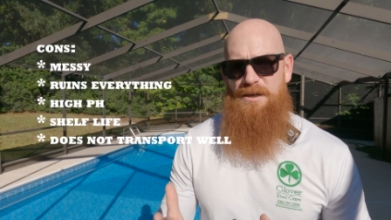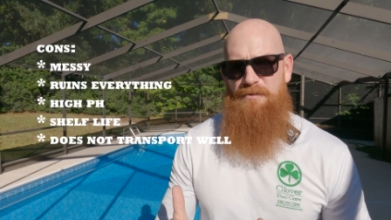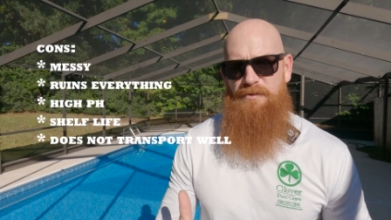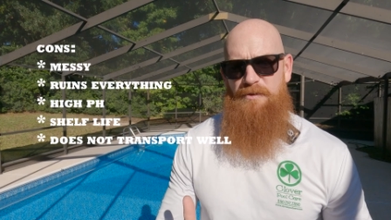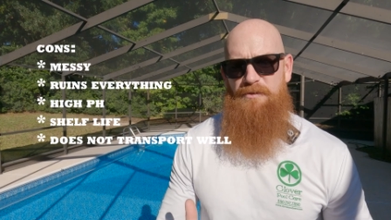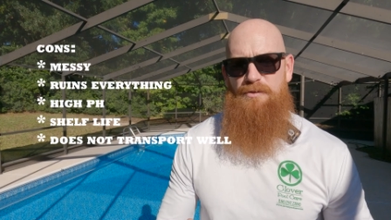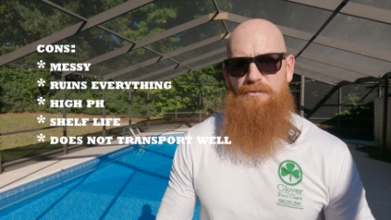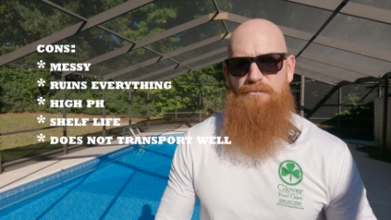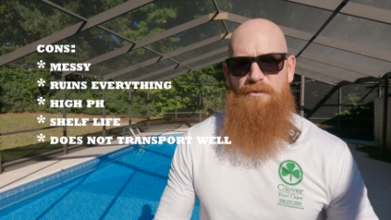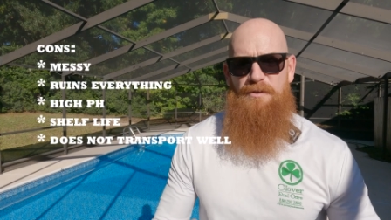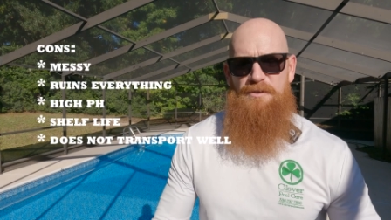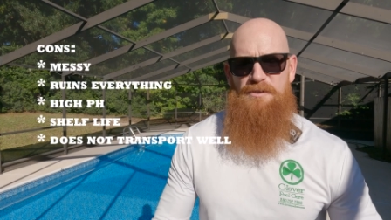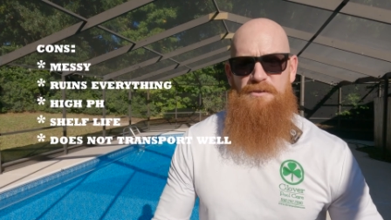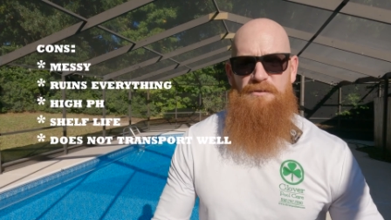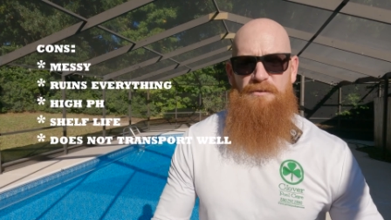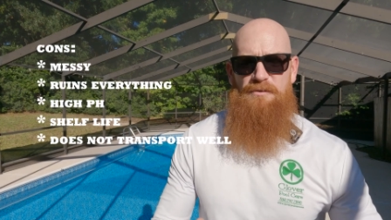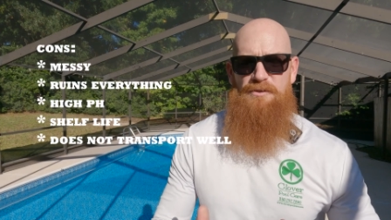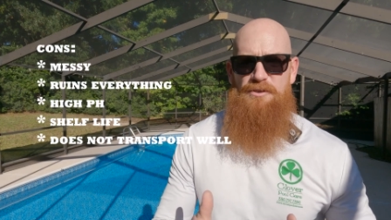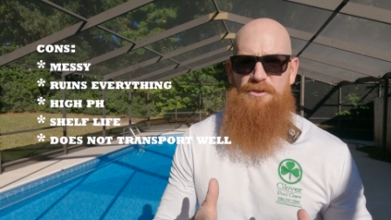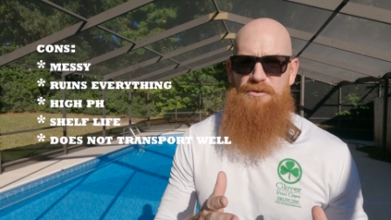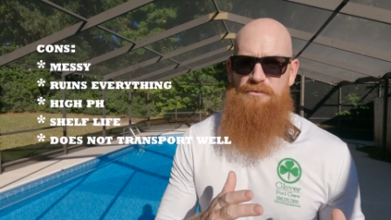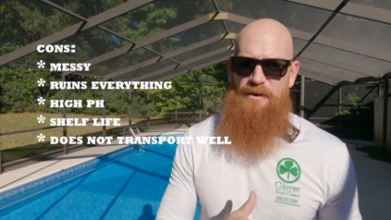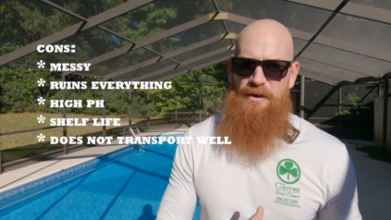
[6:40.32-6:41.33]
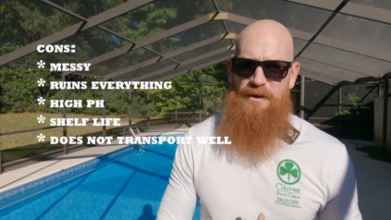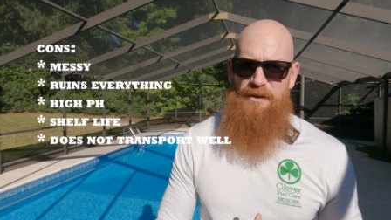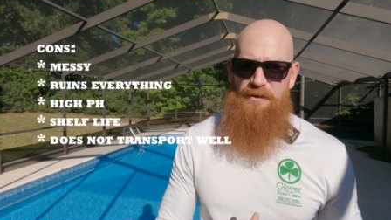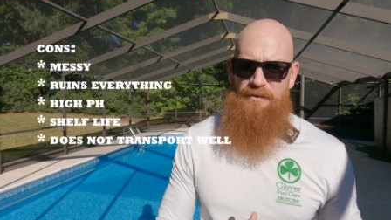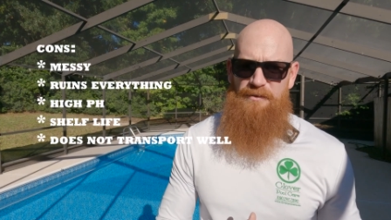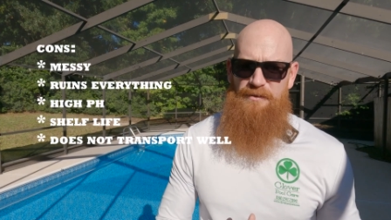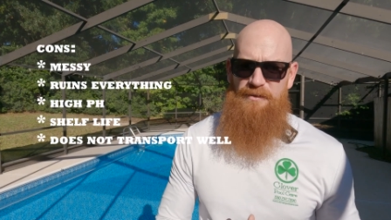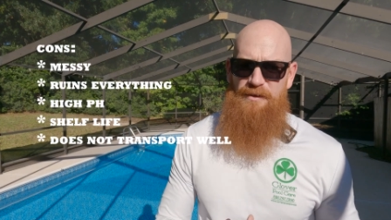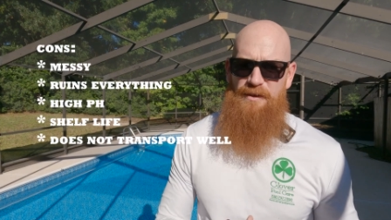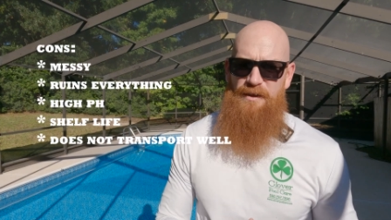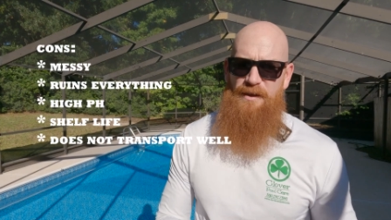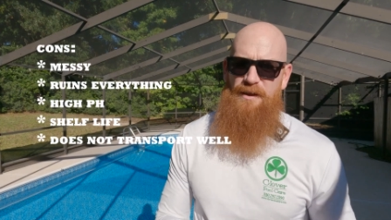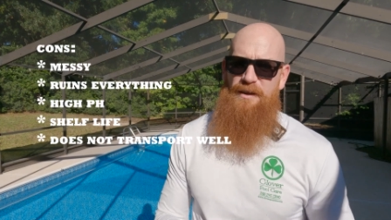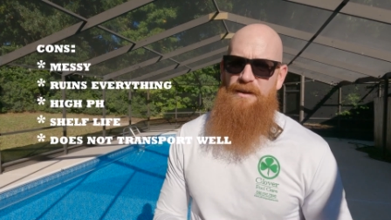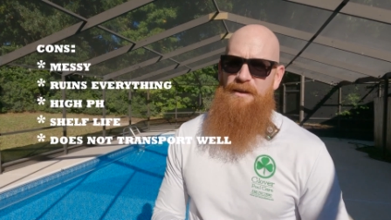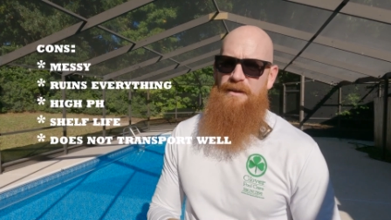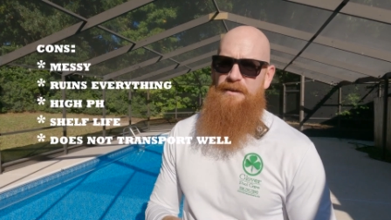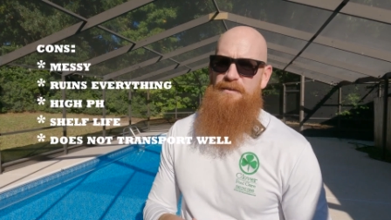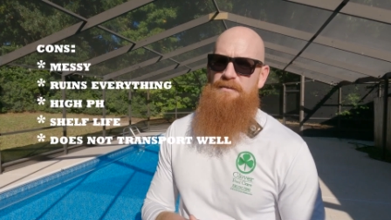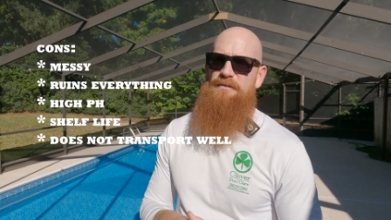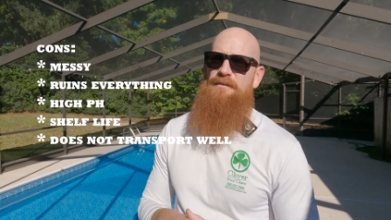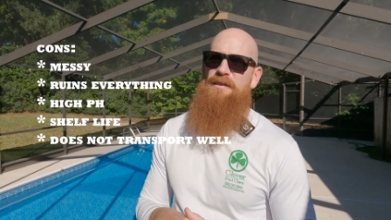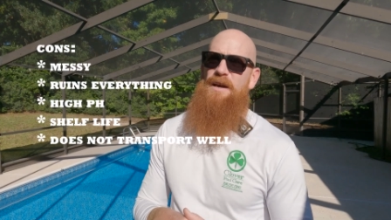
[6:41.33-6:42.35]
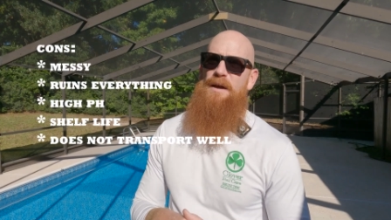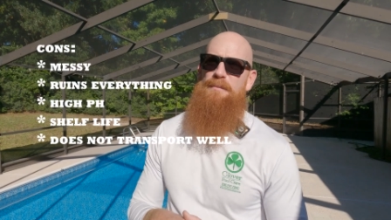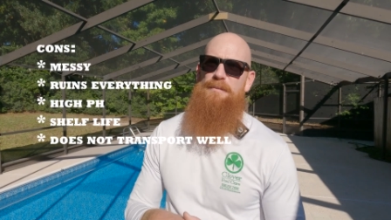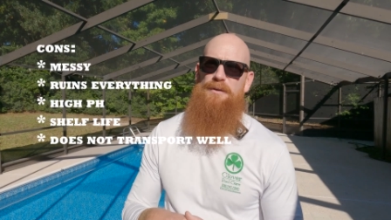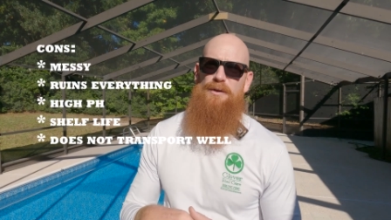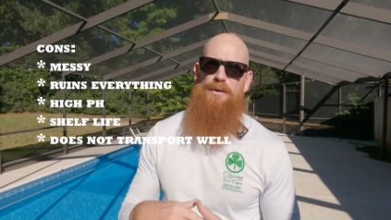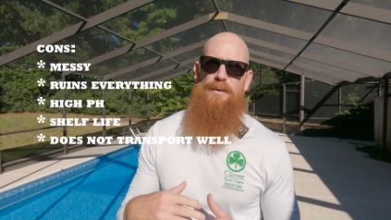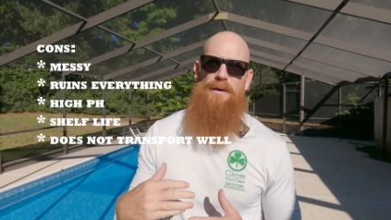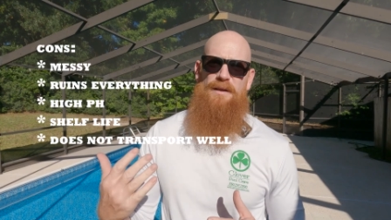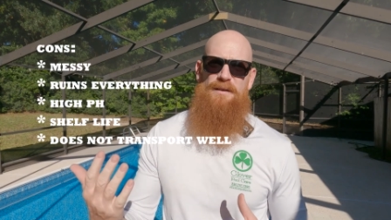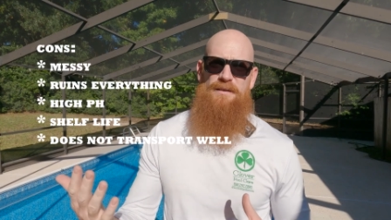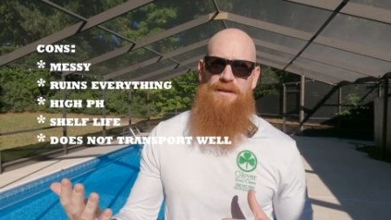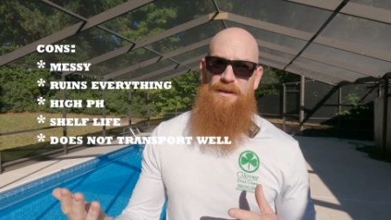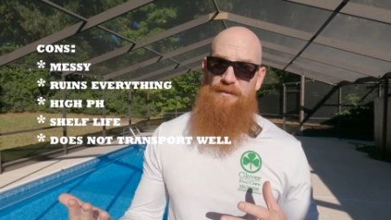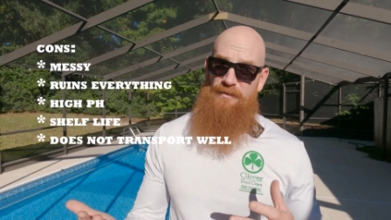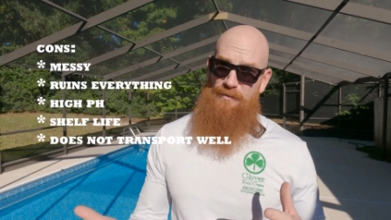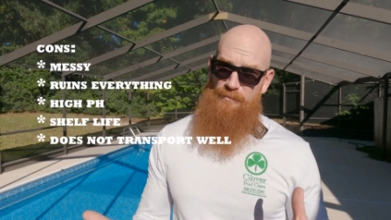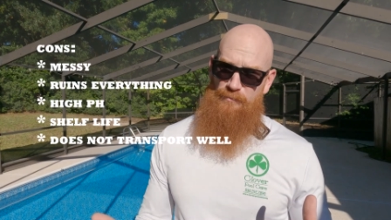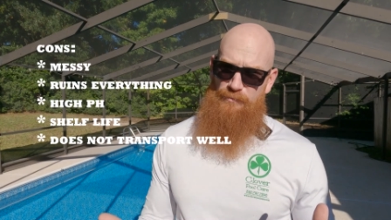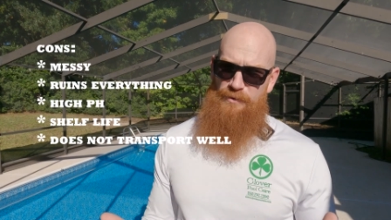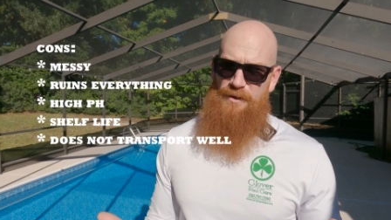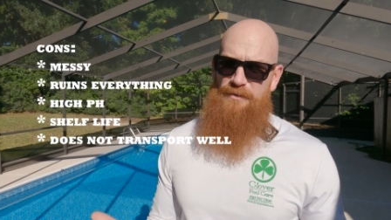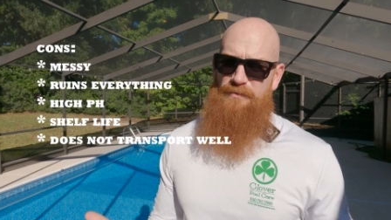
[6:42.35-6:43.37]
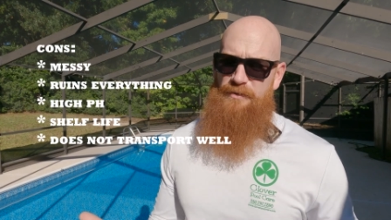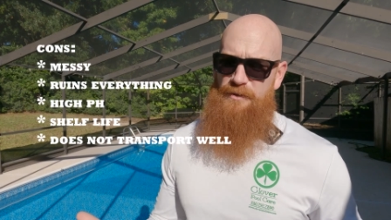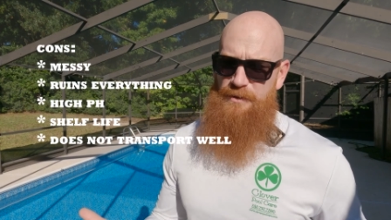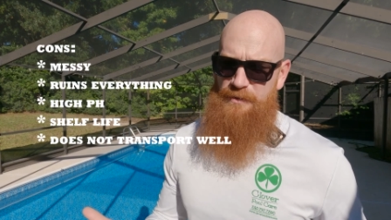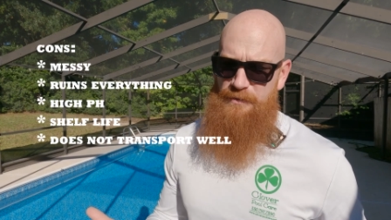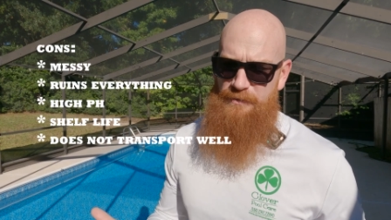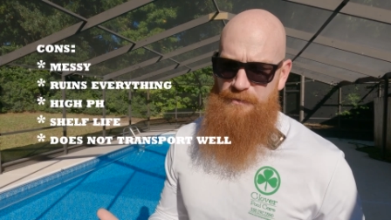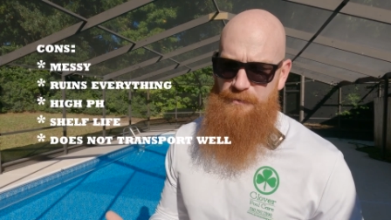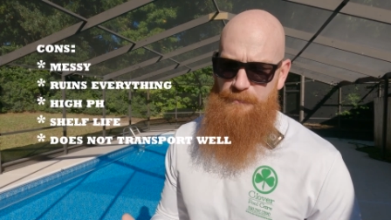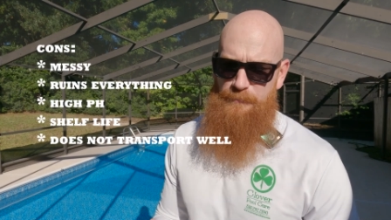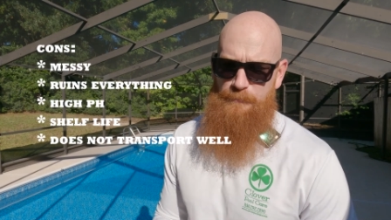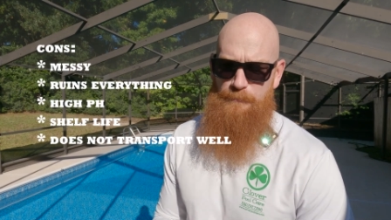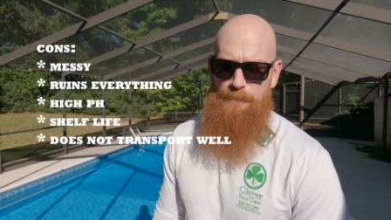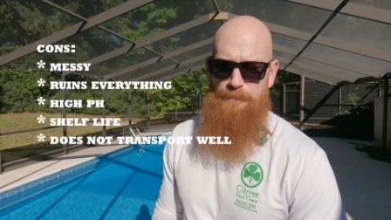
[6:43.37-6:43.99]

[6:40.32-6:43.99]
of its original strength, and it's time to go ahead and get some refills.